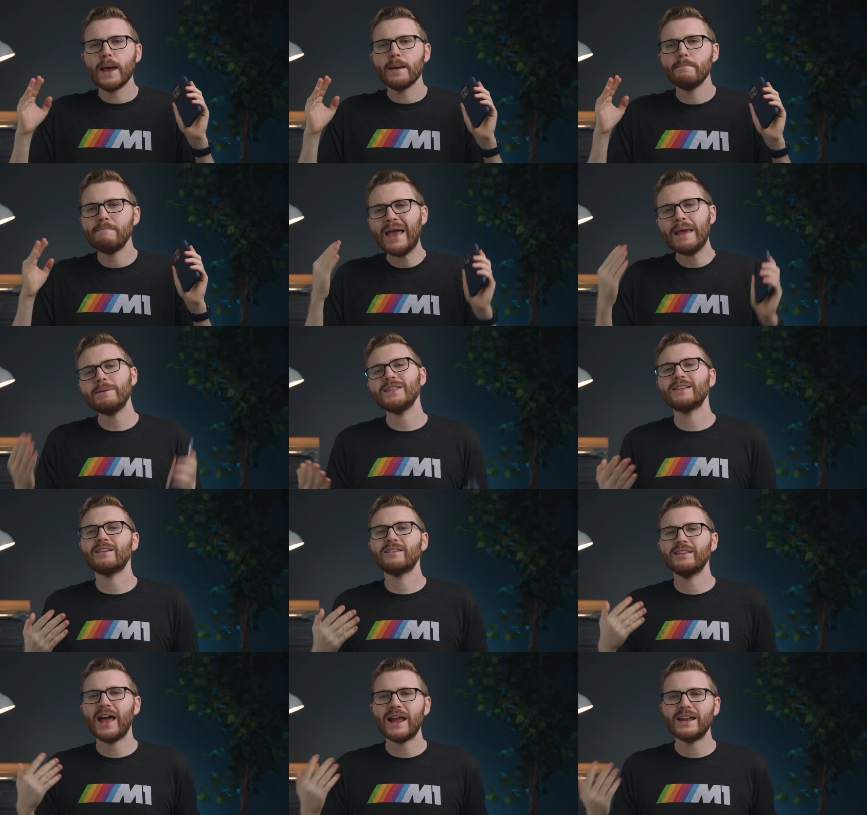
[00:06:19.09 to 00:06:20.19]
maybe this
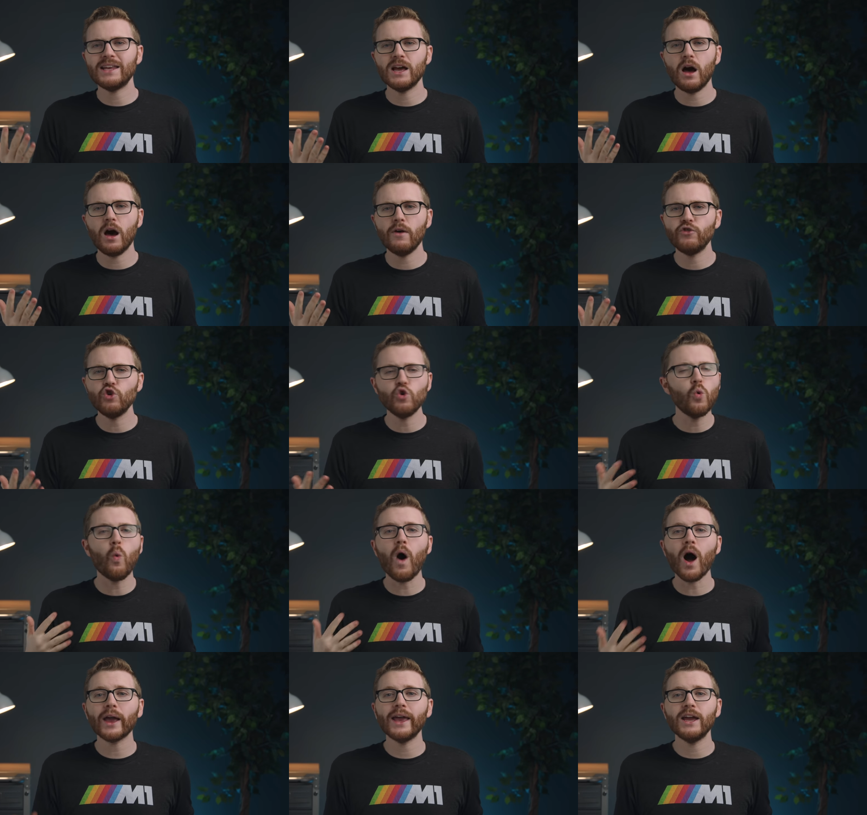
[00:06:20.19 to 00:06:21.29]
is the idea of you
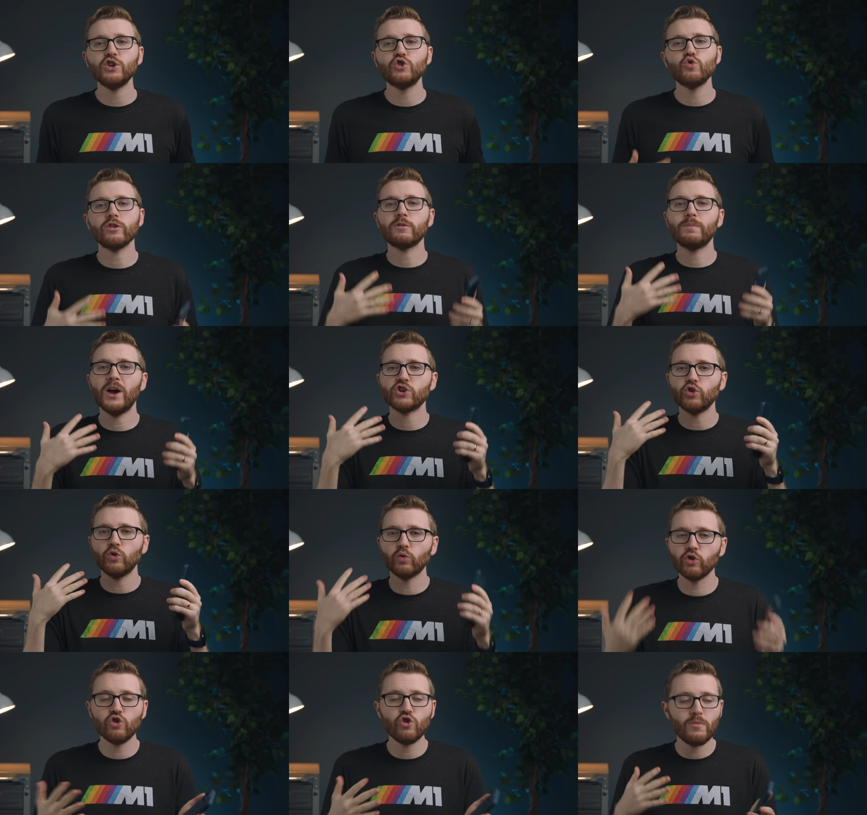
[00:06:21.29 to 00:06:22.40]
walking into a special
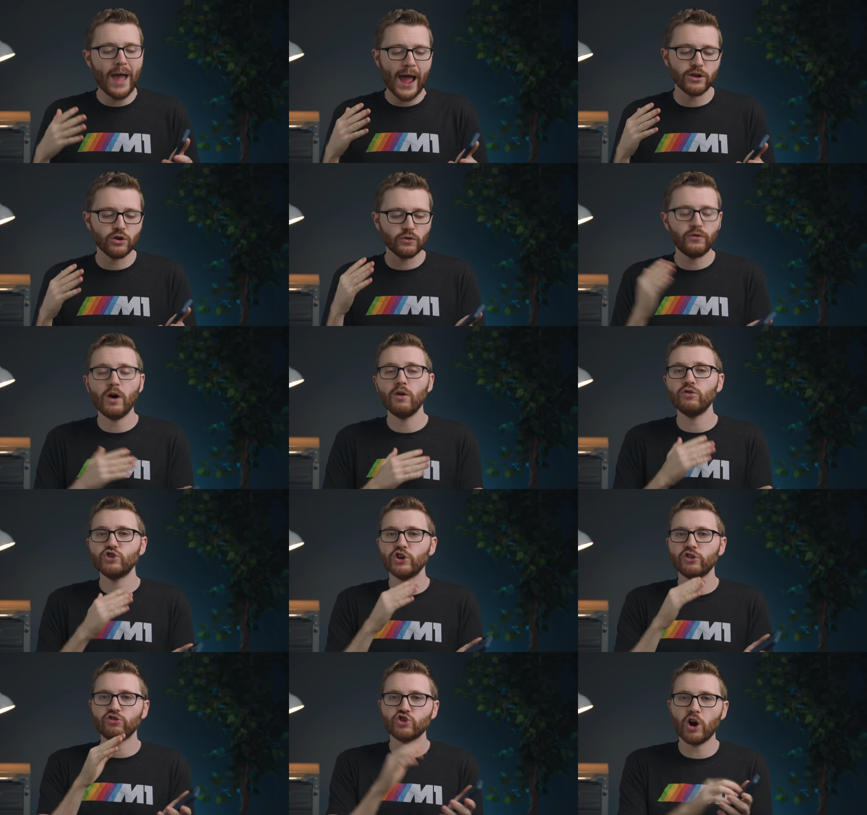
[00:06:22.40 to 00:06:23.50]
room and your phone
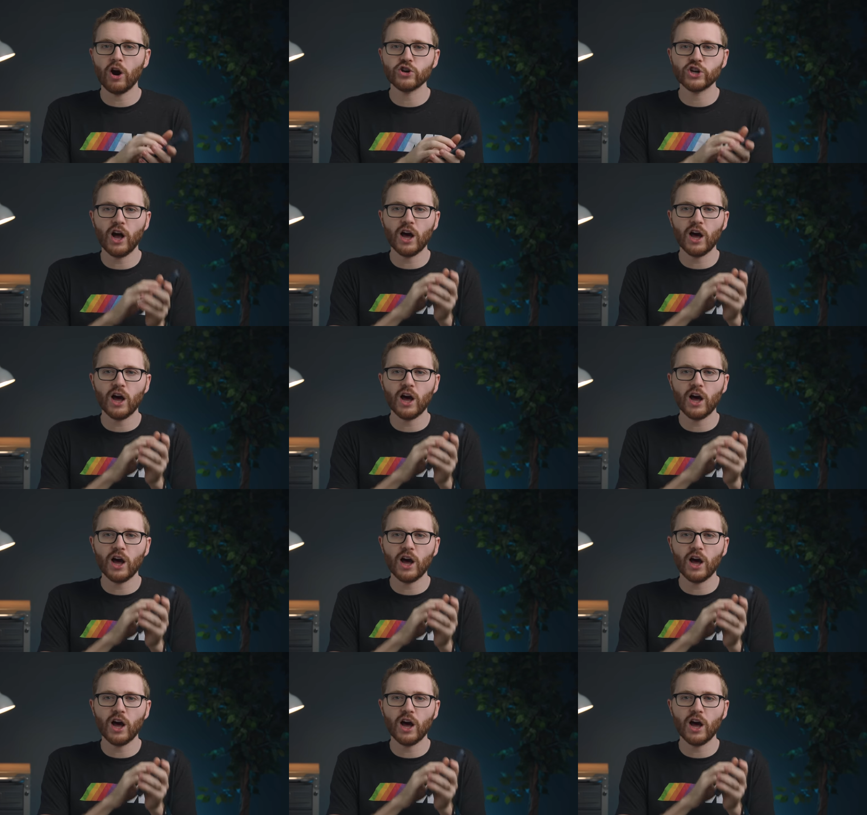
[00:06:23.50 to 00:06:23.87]
just charging